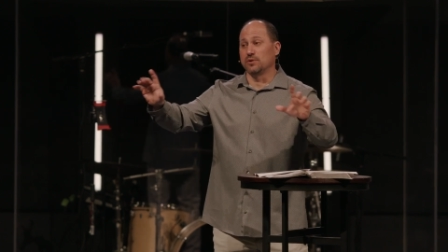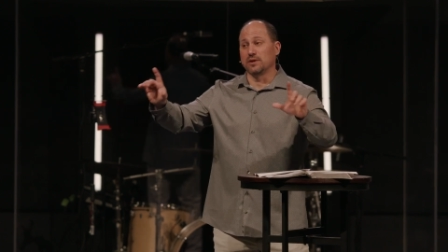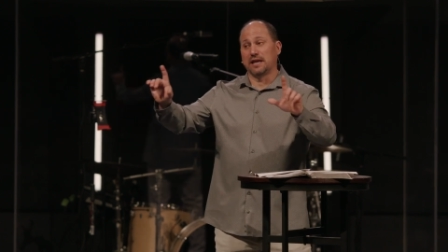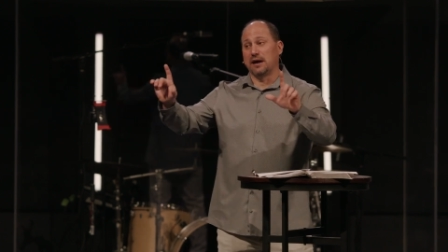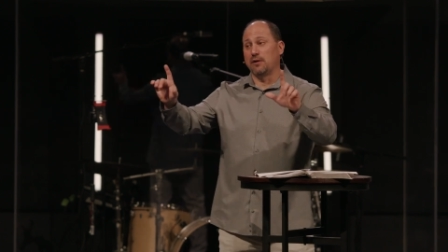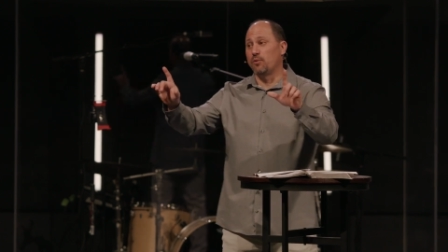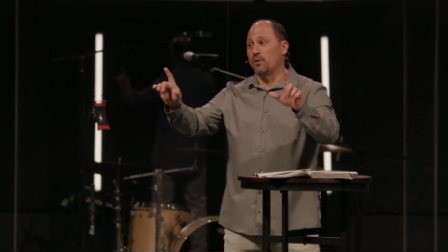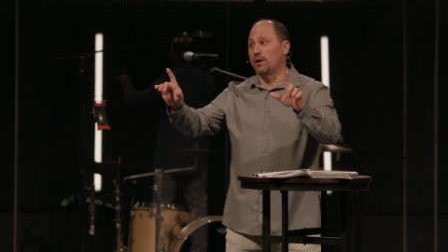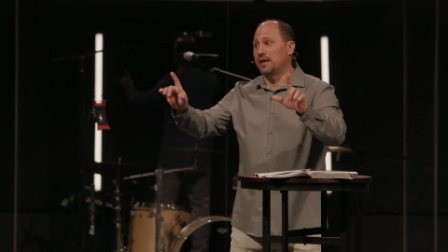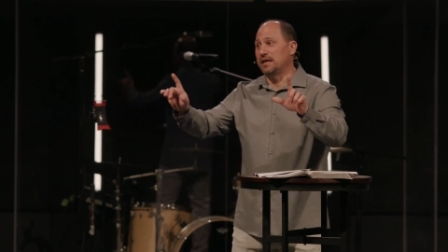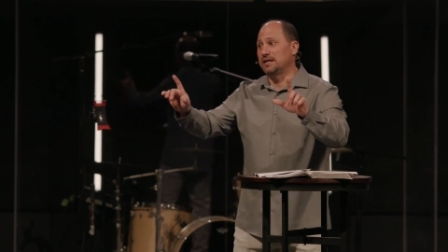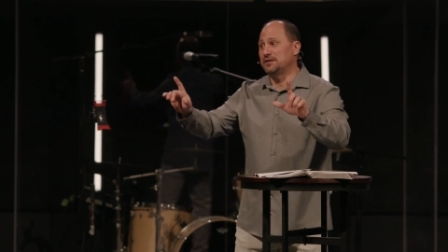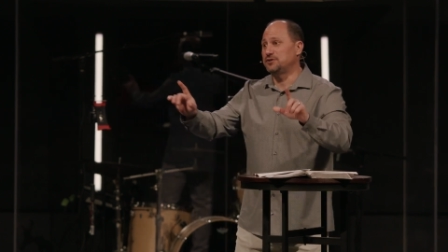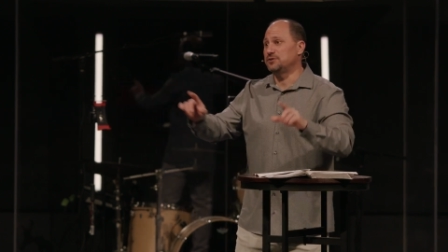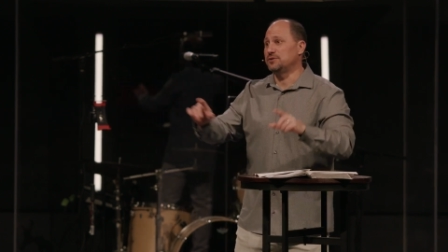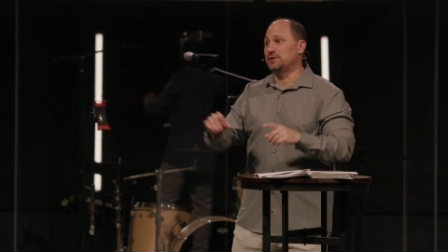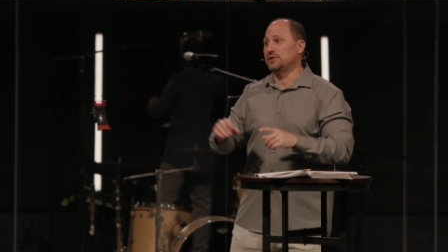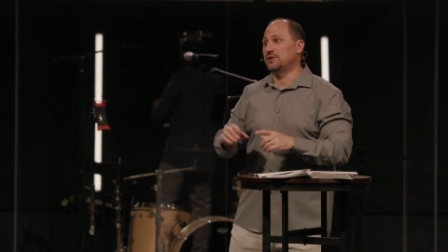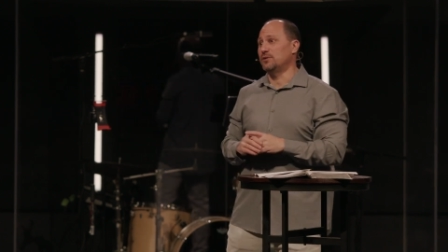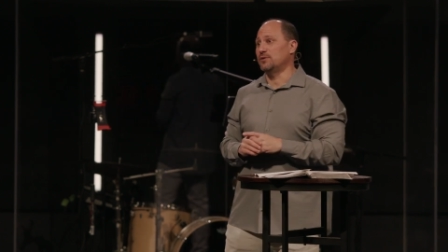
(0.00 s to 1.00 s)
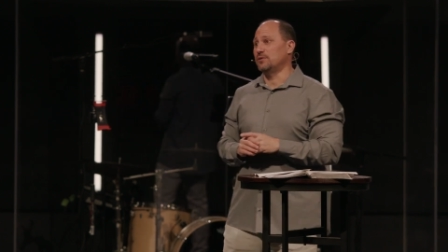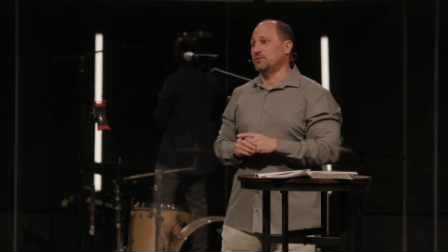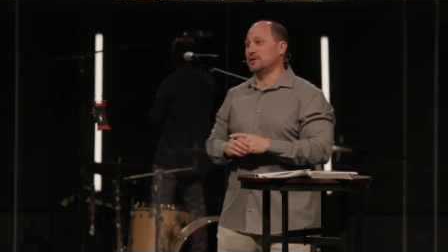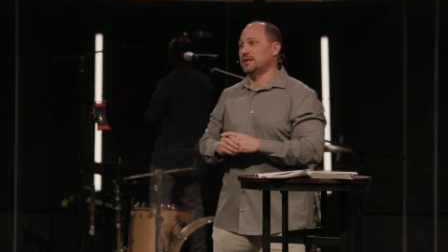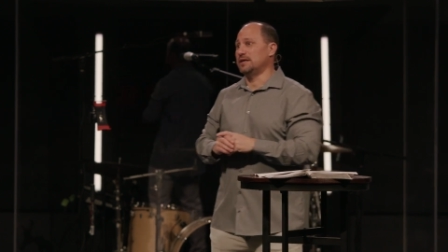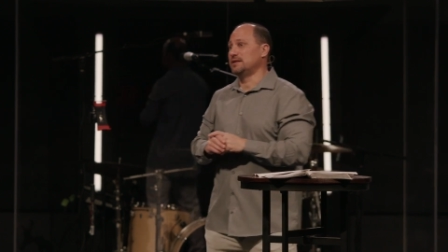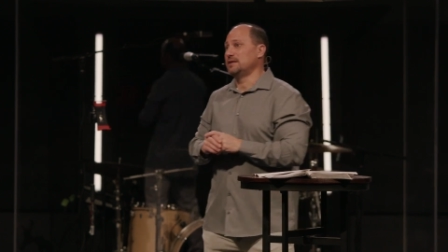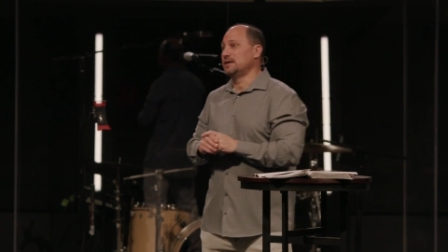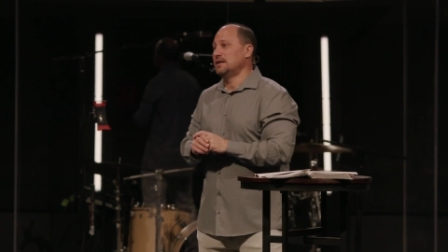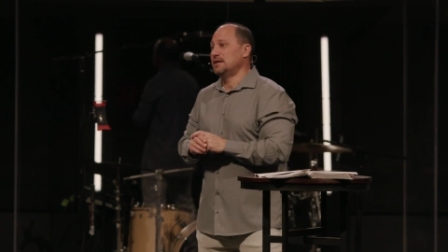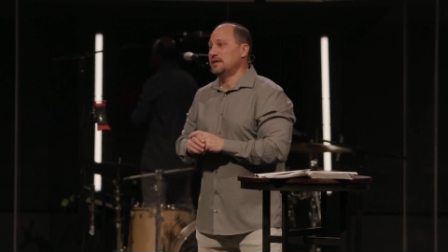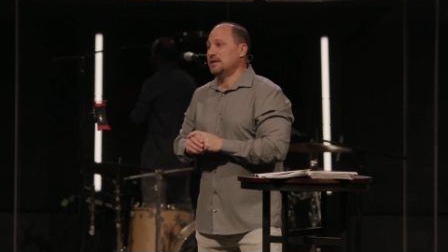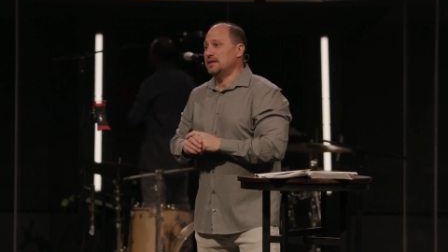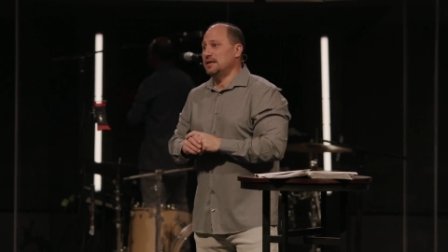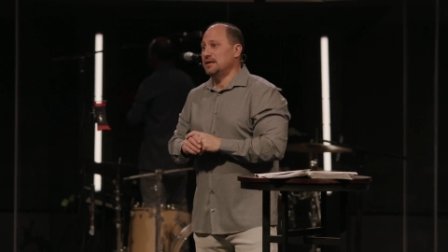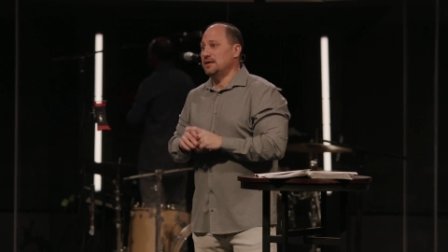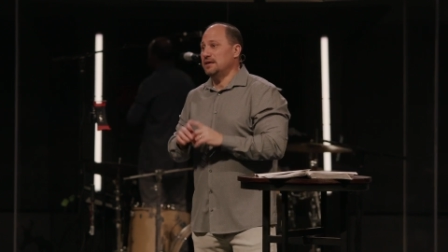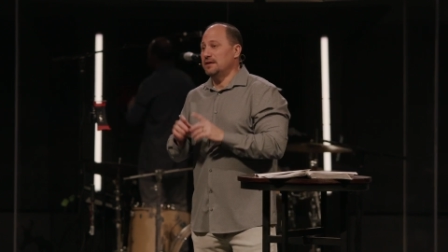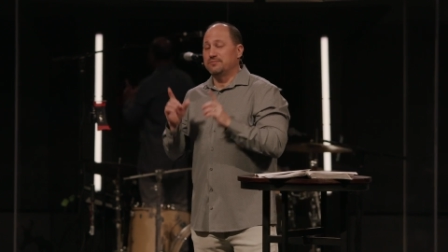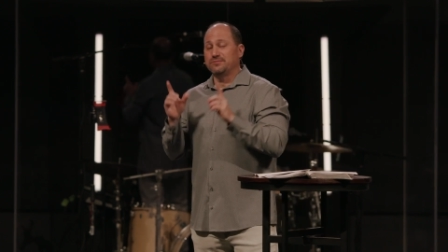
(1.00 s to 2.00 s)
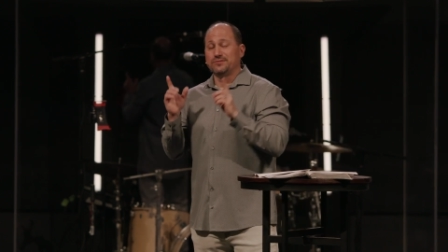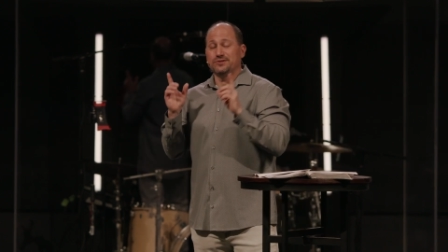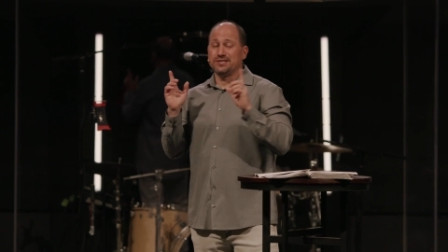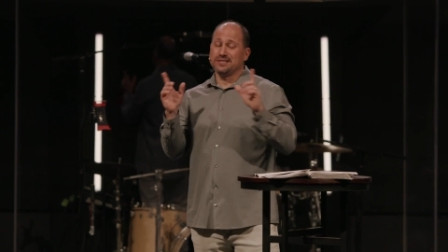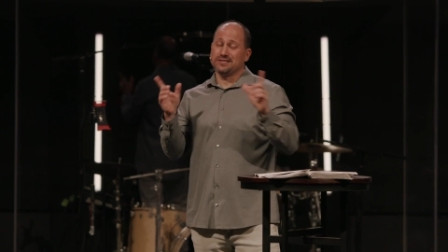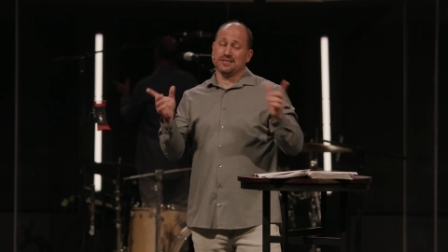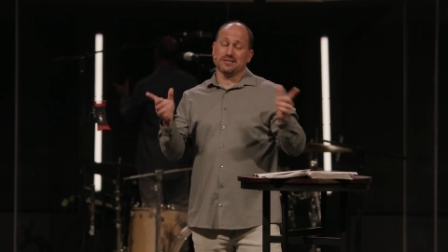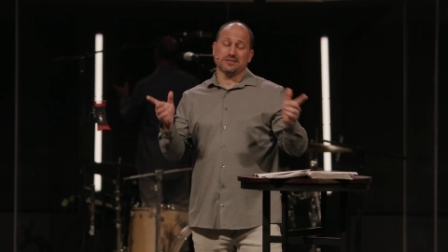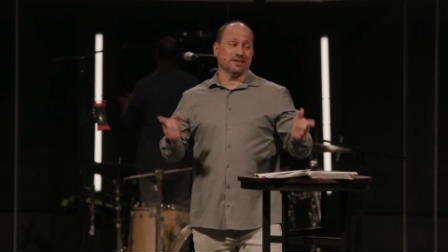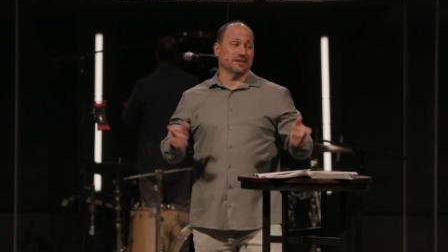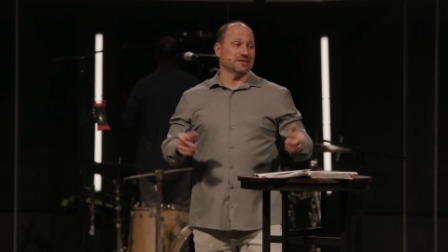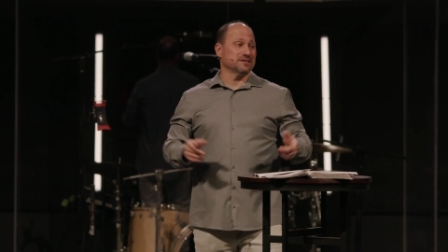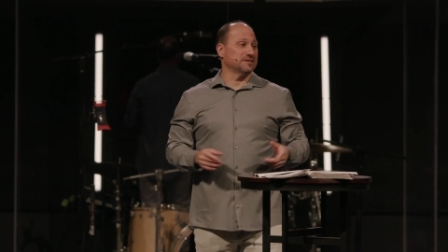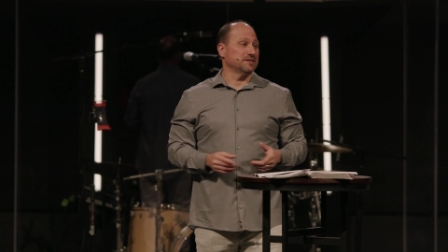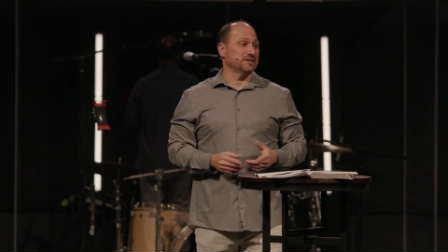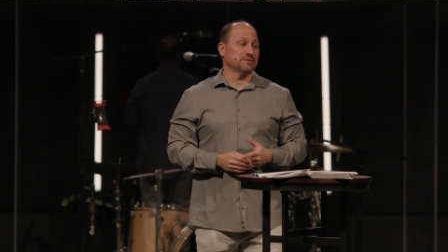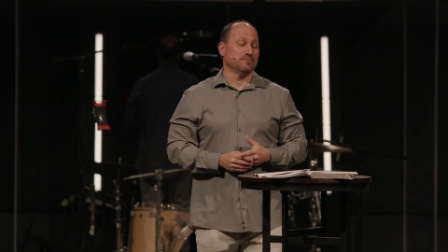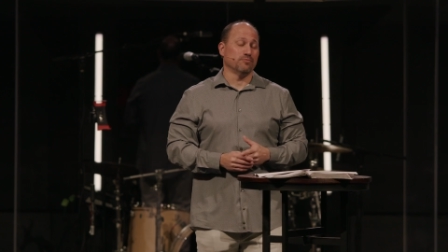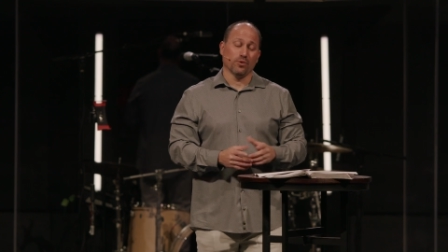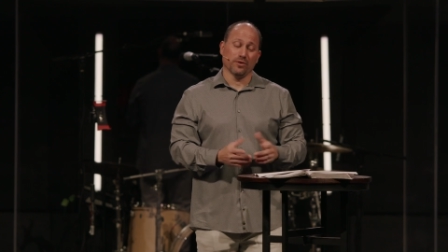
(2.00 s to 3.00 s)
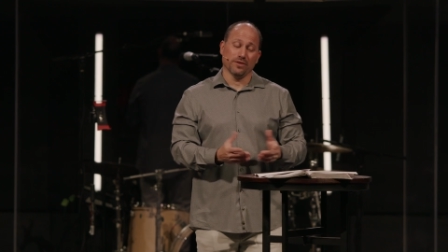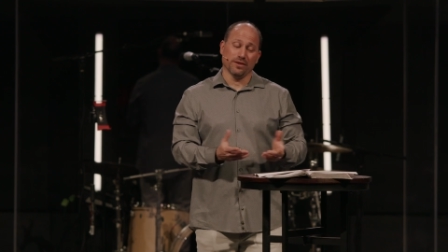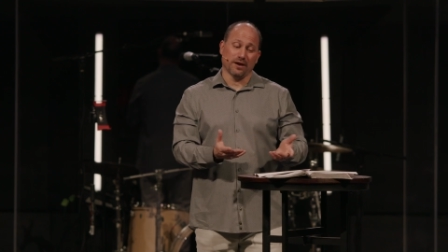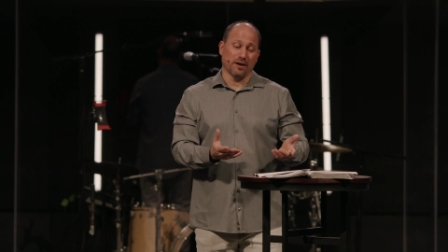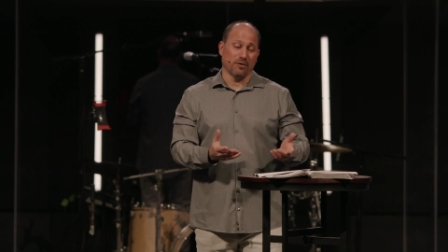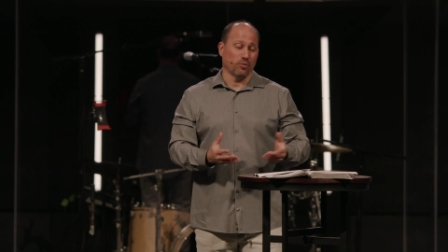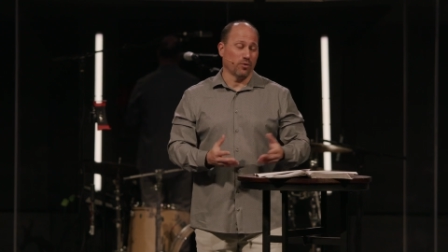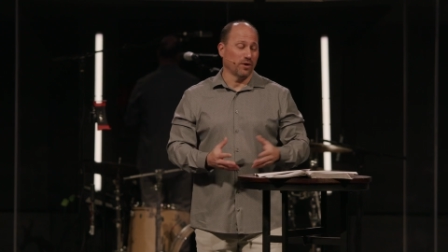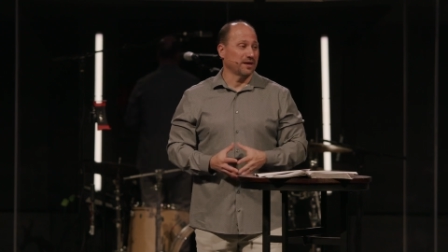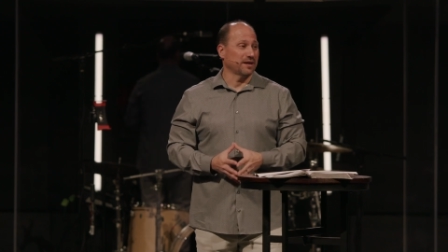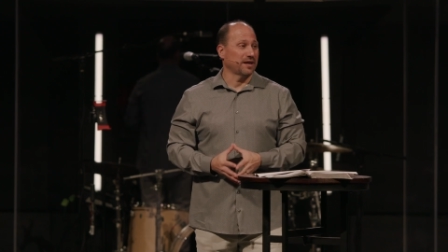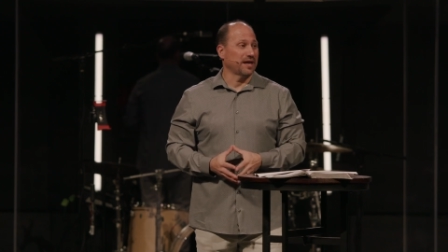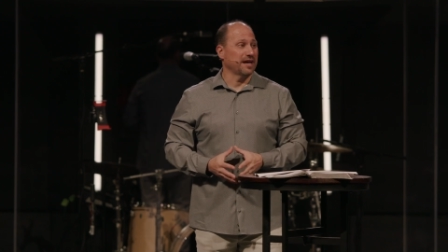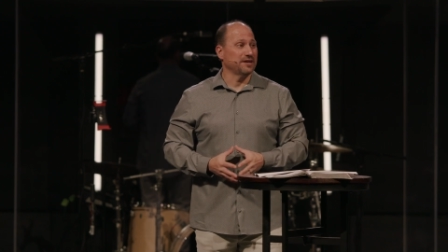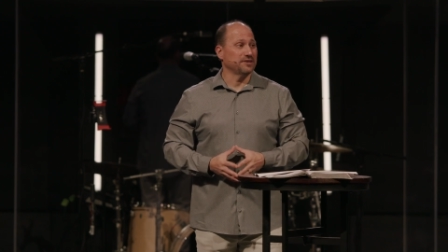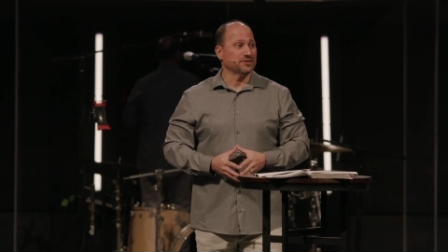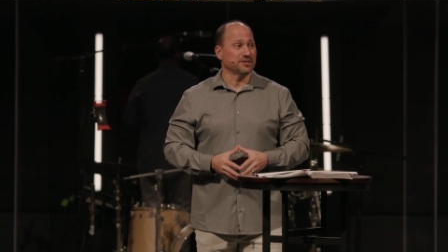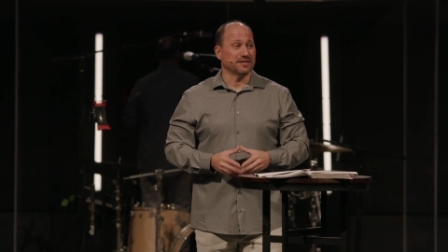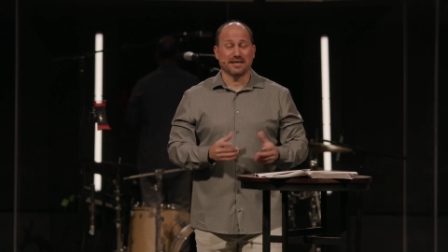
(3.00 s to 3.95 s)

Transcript: And I want to let you know that Jesus does this more than on one occasion.